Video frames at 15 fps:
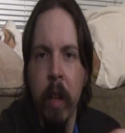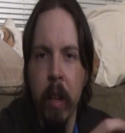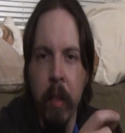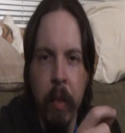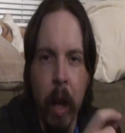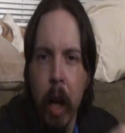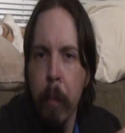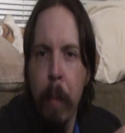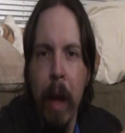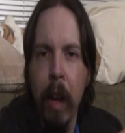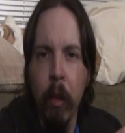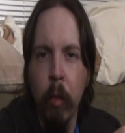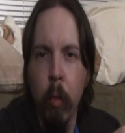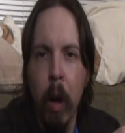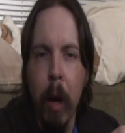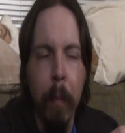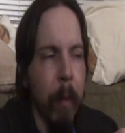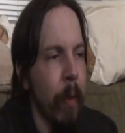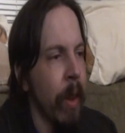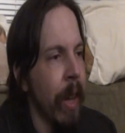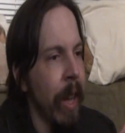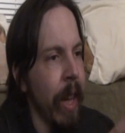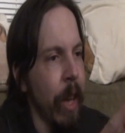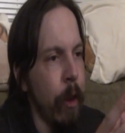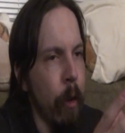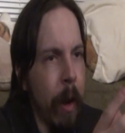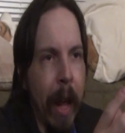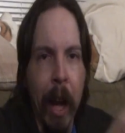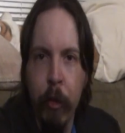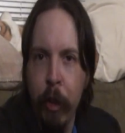Not a palette swap,
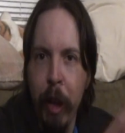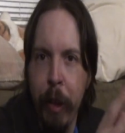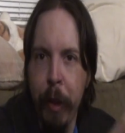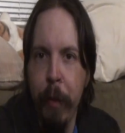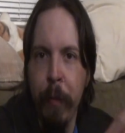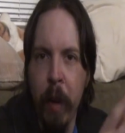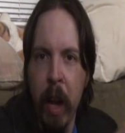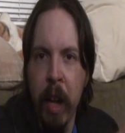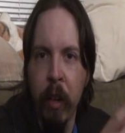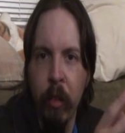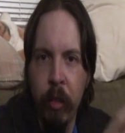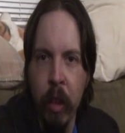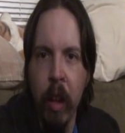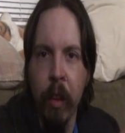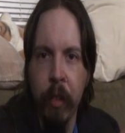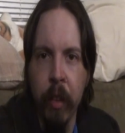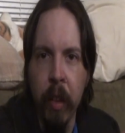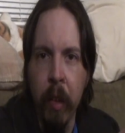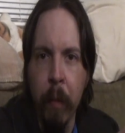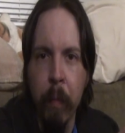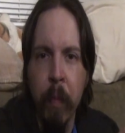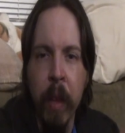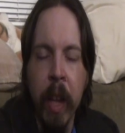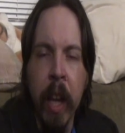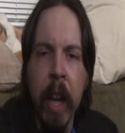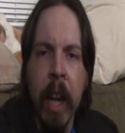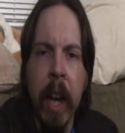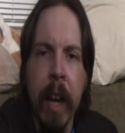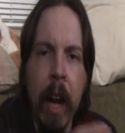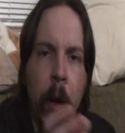you're actually a little flying saucer.
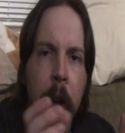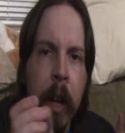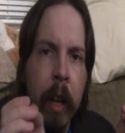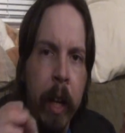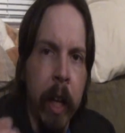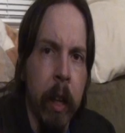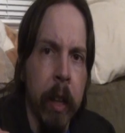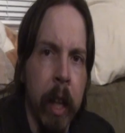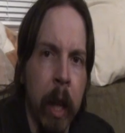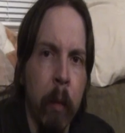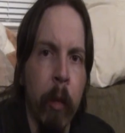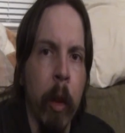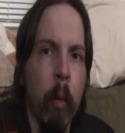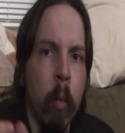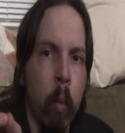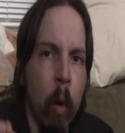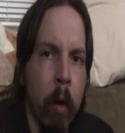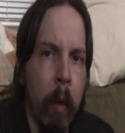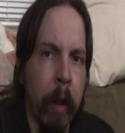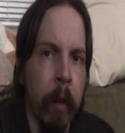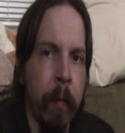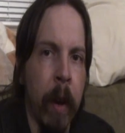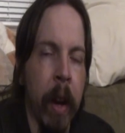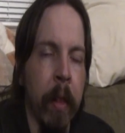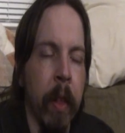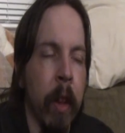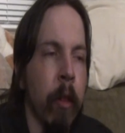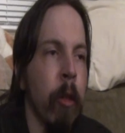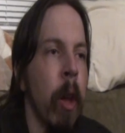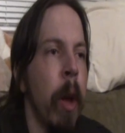Now in later games they would rectify
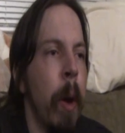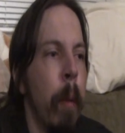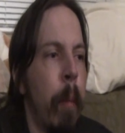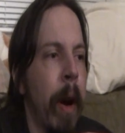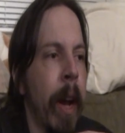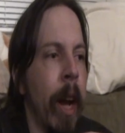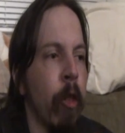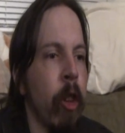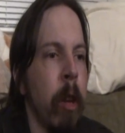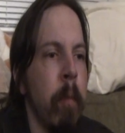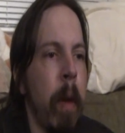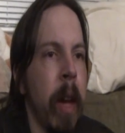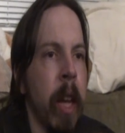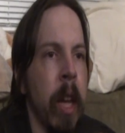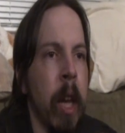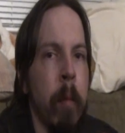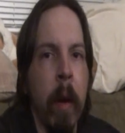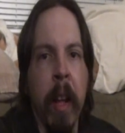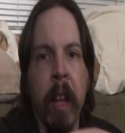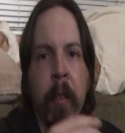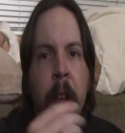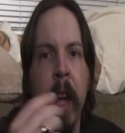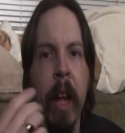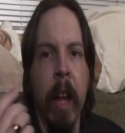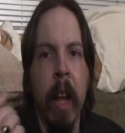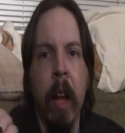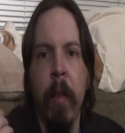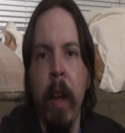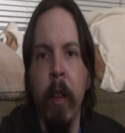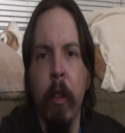this by actually making him like a,
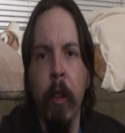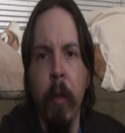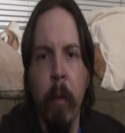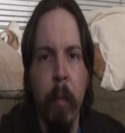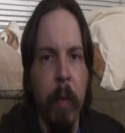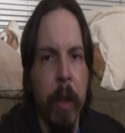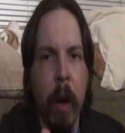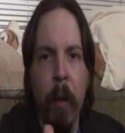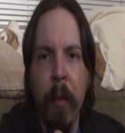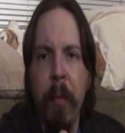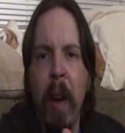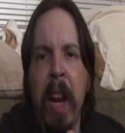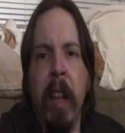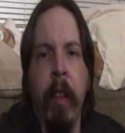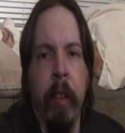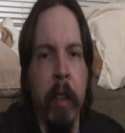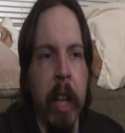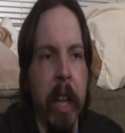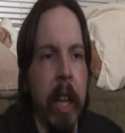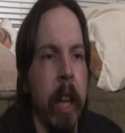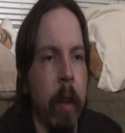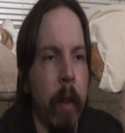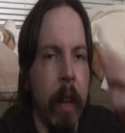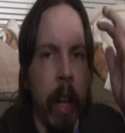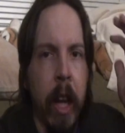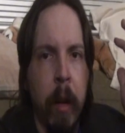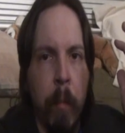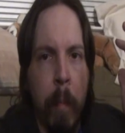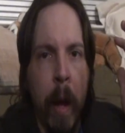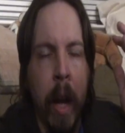if he has a fighting technique, he'd have a
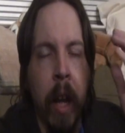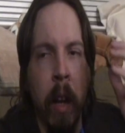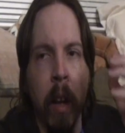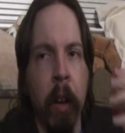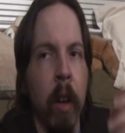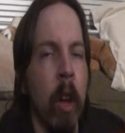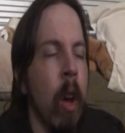headband.